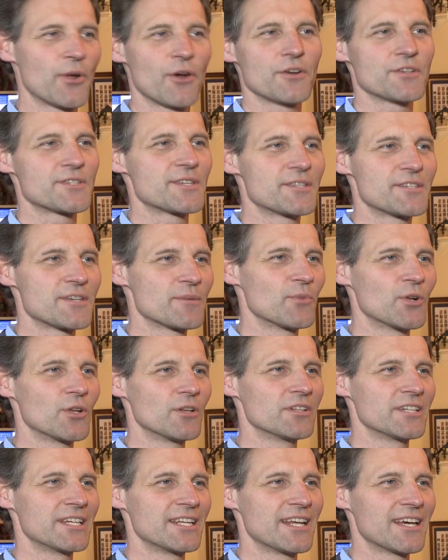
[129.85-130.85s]

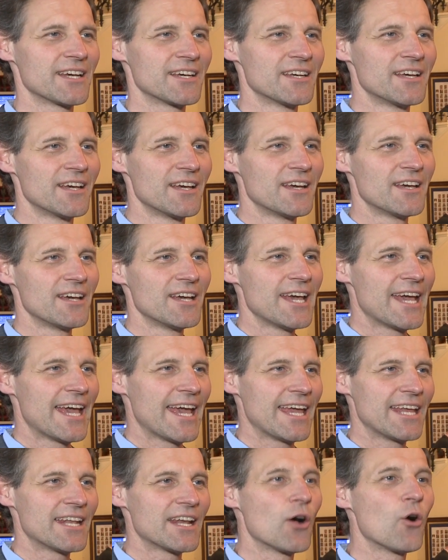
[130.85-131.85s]
paracetamol
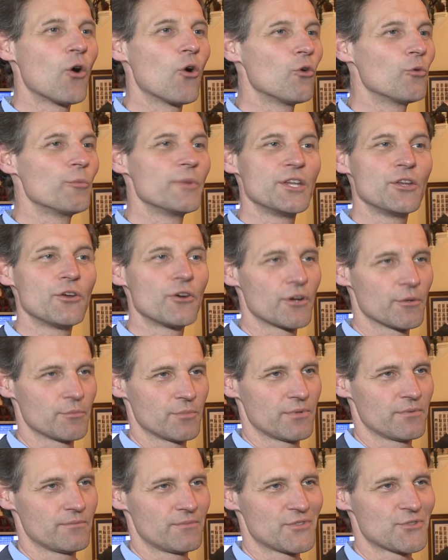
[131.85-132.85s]
in a home in Europe.